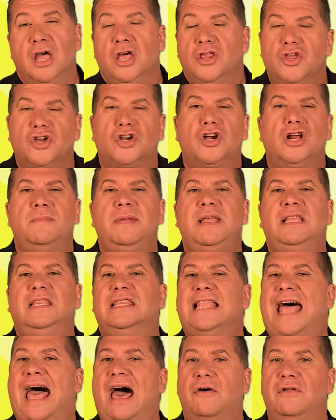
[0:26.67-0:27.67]
They're going to be
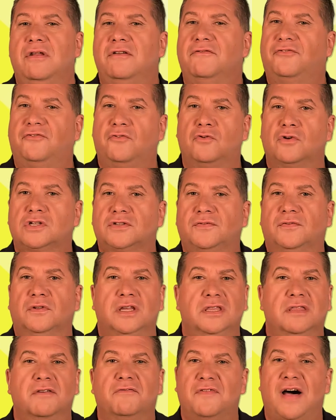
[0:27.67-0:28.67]
loud and forceful
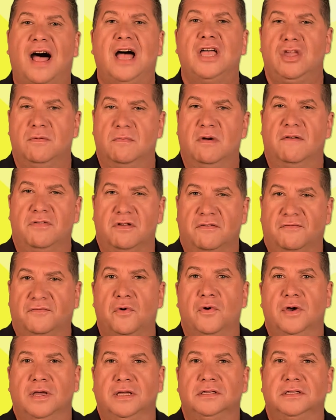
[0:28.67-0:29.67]
in the volume of their
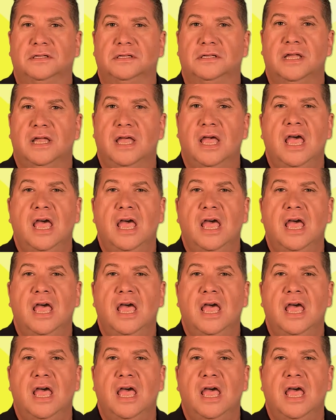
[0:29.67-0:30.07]
voice.